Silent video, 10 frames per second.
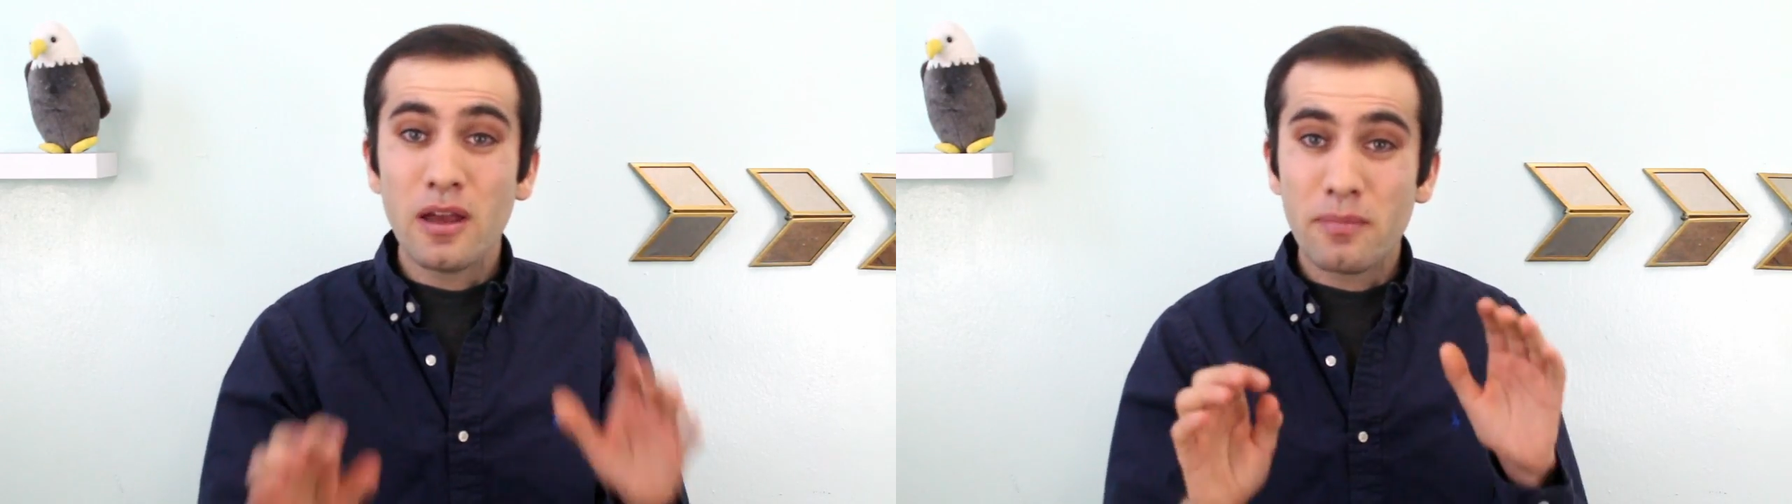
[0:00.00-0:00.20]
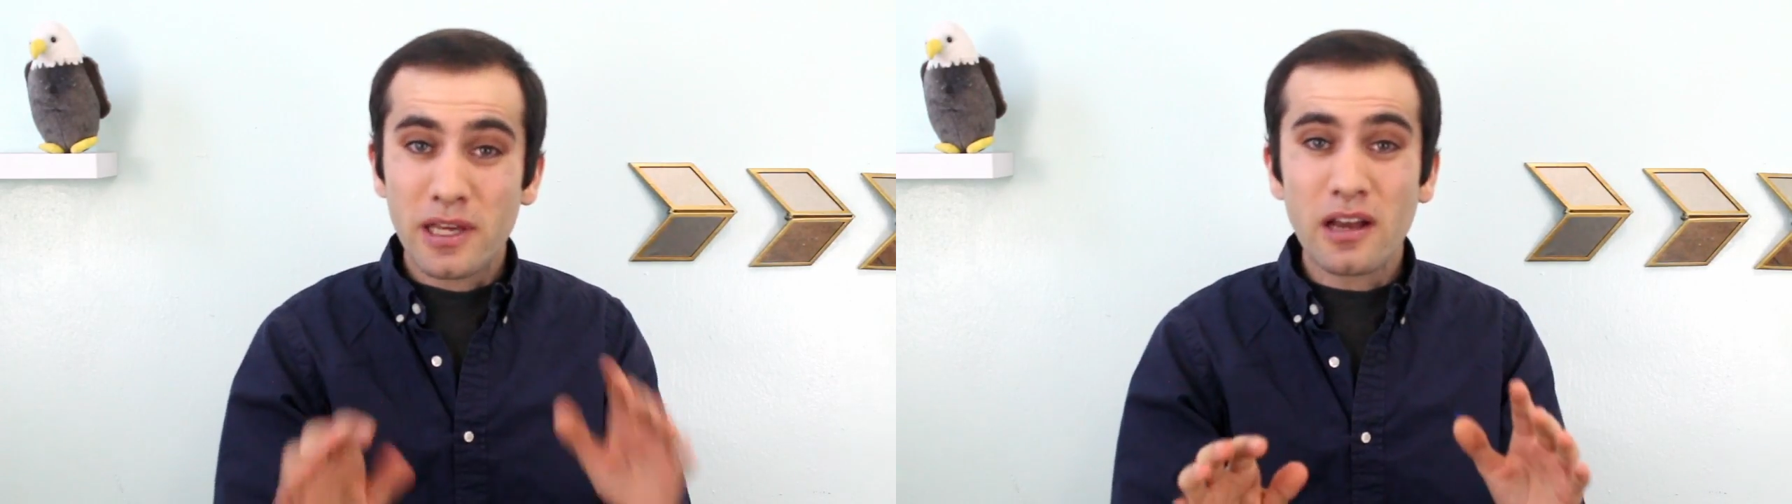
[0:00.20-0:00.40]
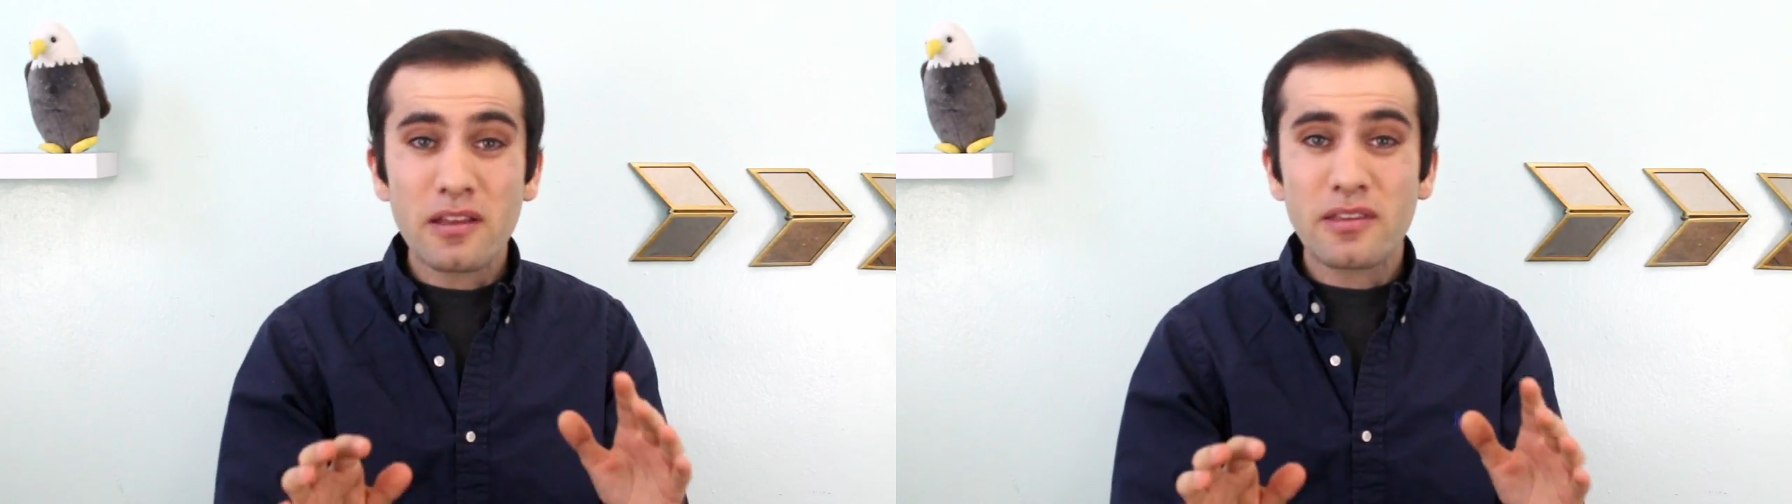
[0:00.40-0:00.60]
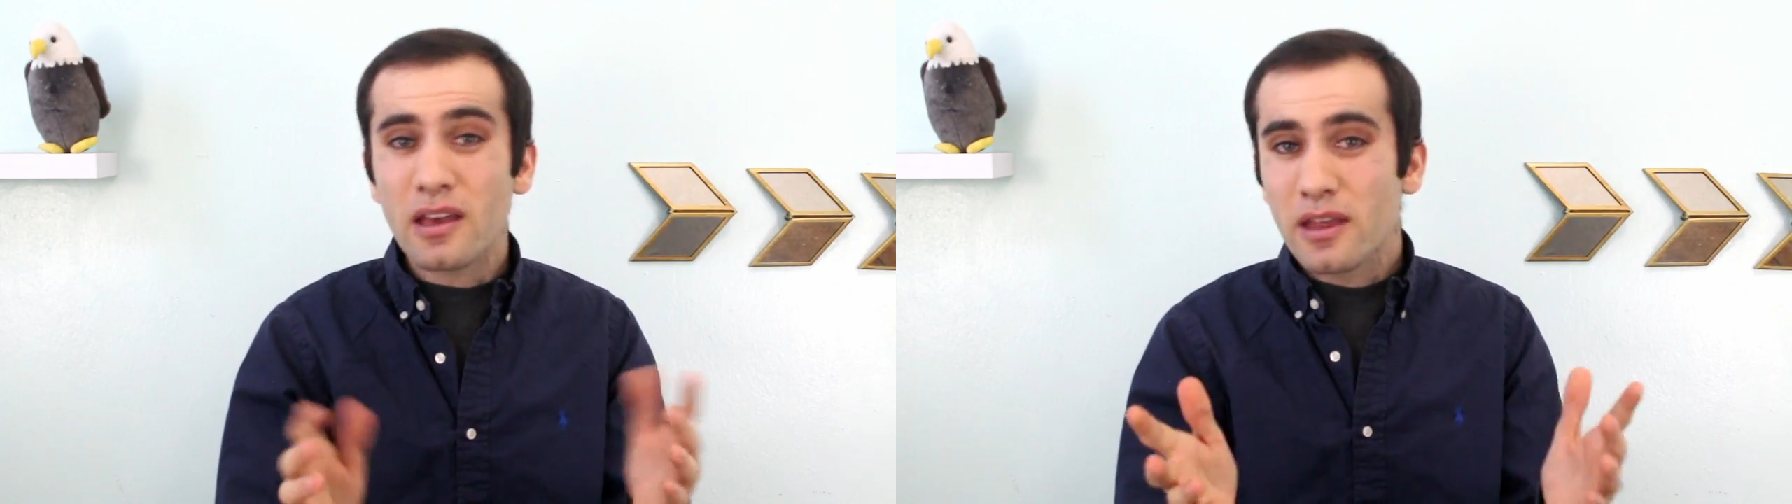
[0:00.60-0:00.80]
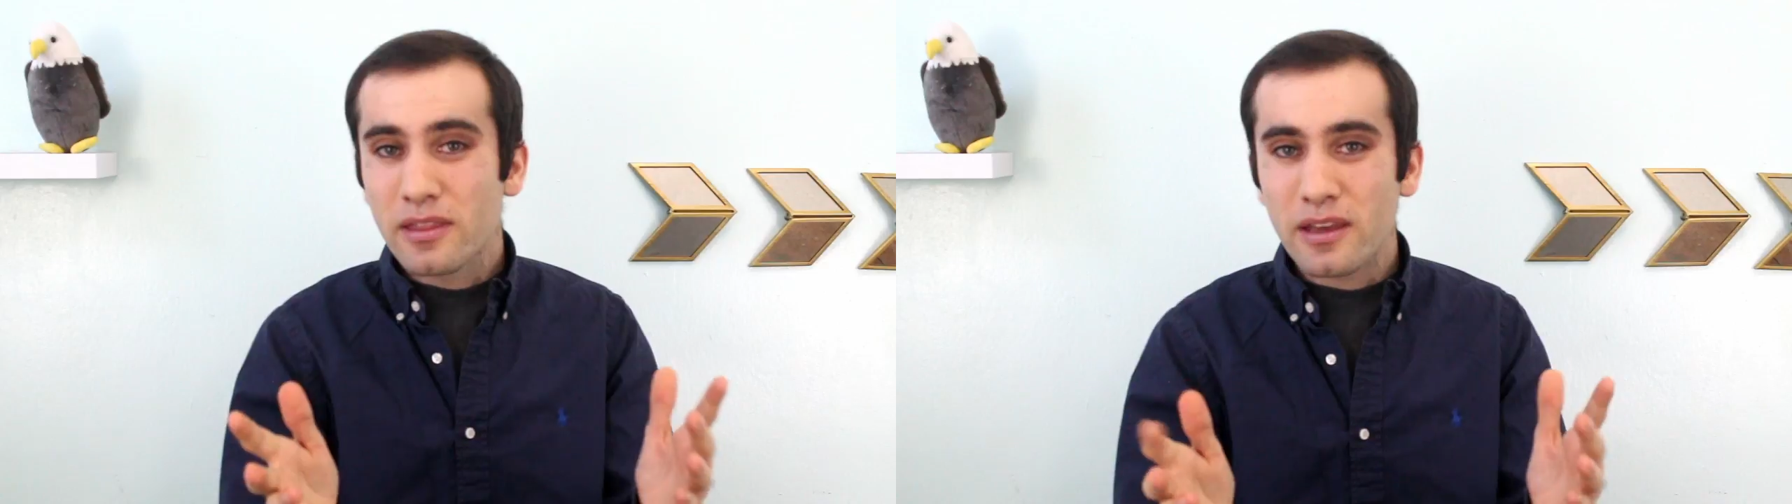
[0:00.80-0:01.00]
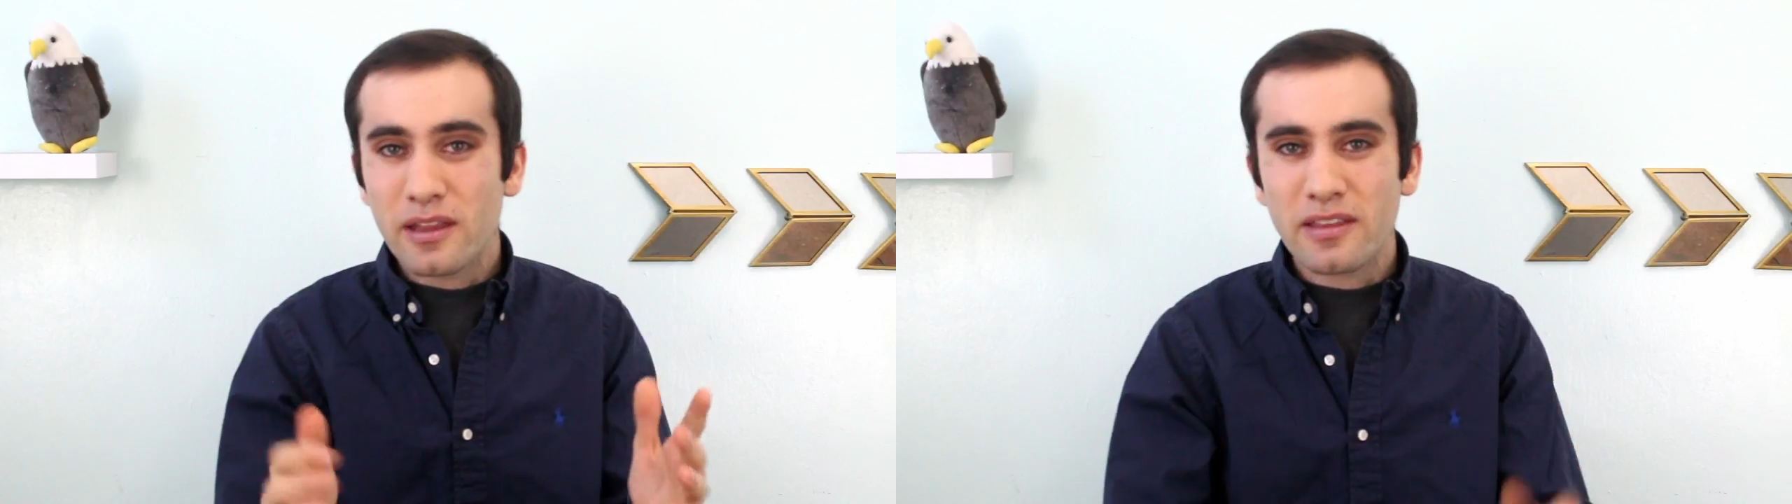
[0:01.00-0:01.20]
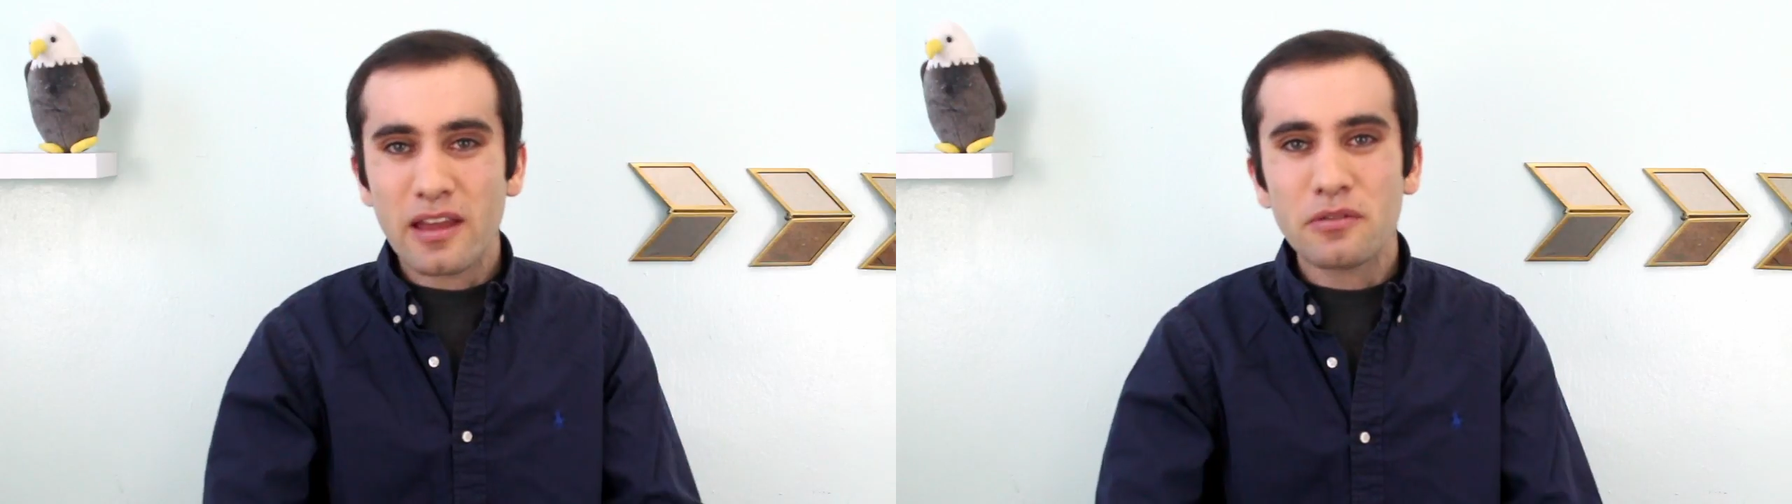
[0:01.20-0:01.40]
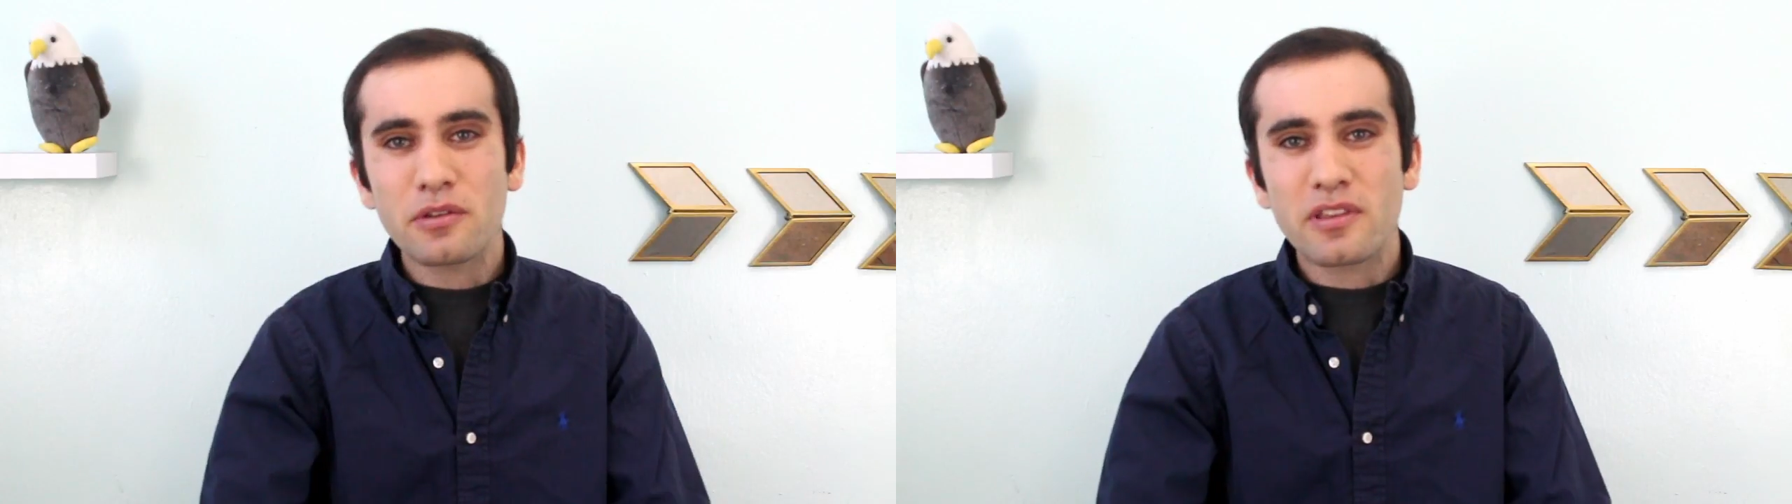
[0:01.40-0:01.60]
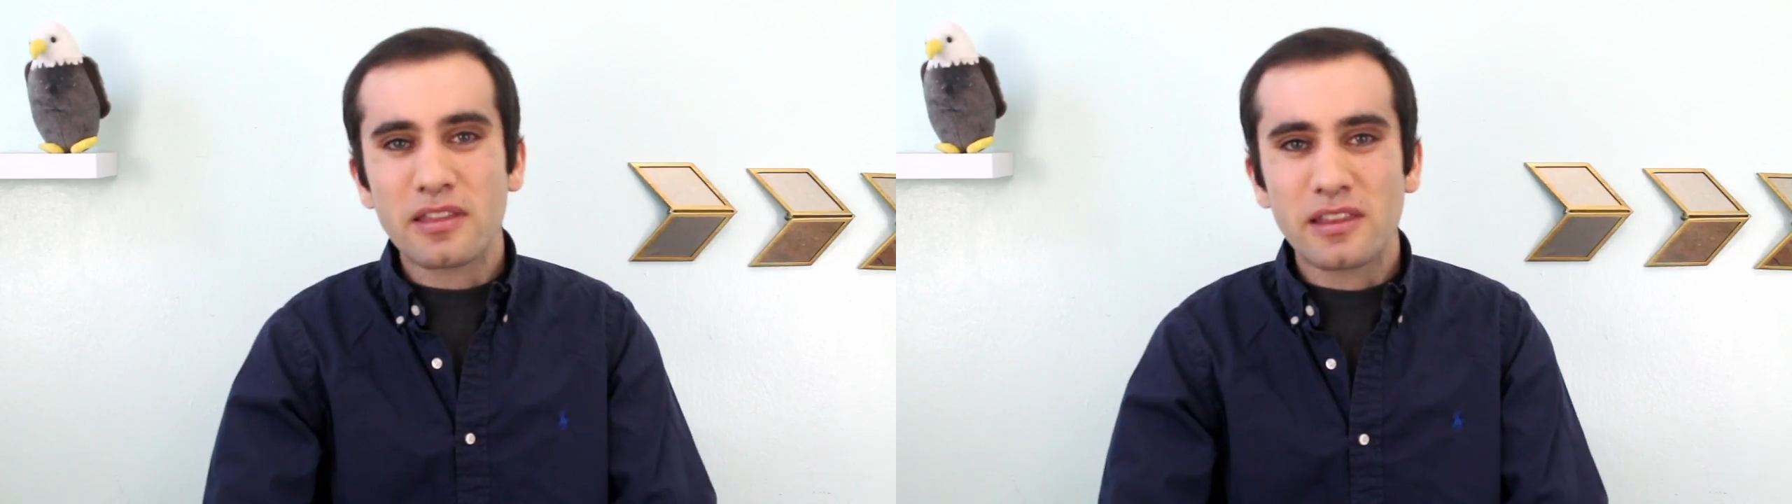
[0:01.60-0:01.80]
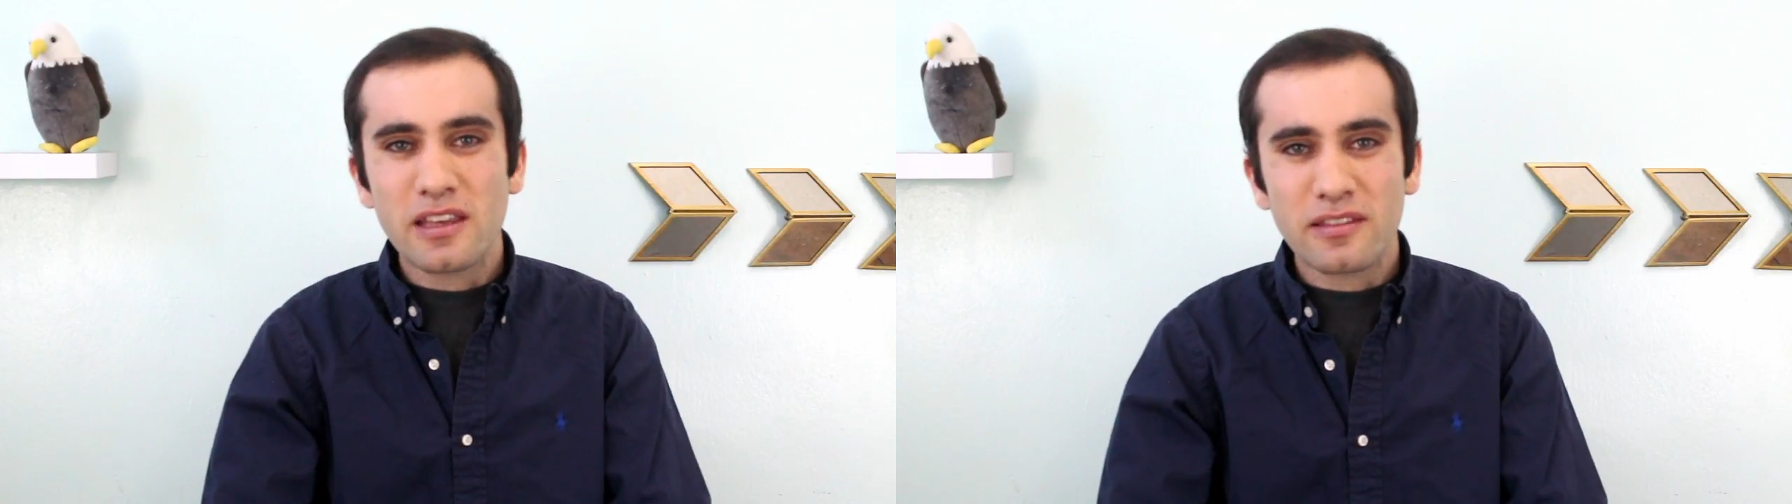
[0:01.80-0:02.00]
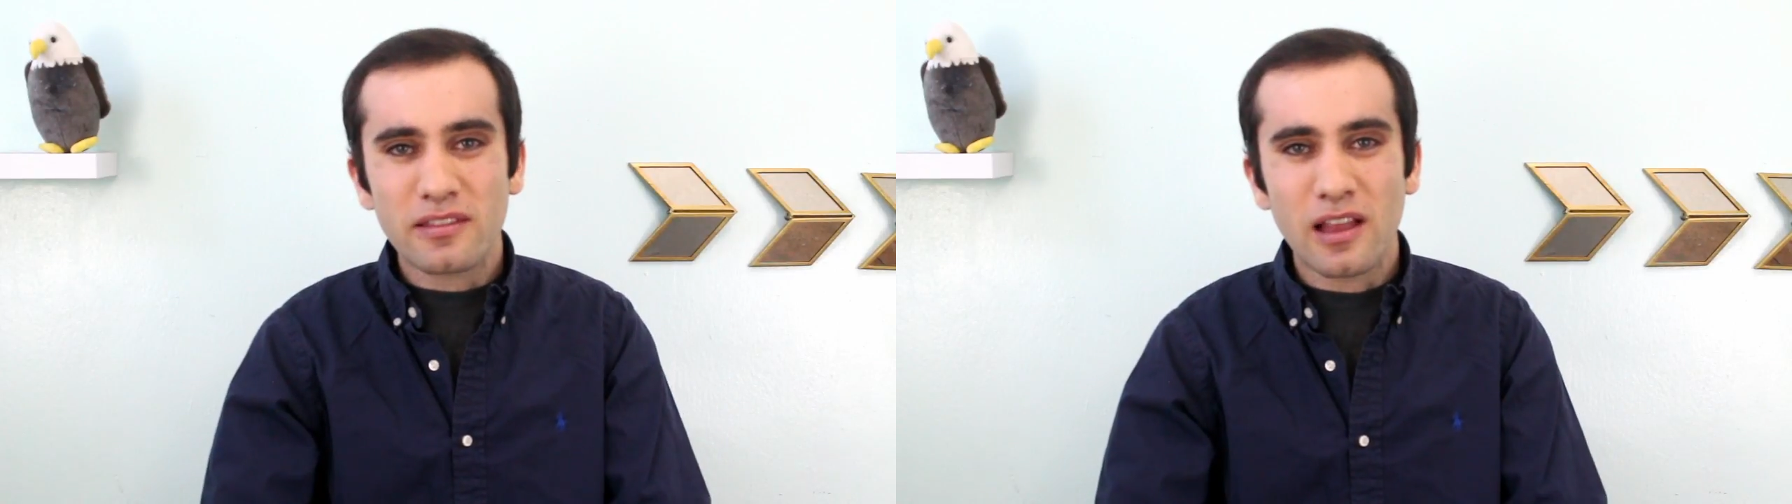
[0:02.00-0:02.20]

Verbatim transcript: Because the intent was that these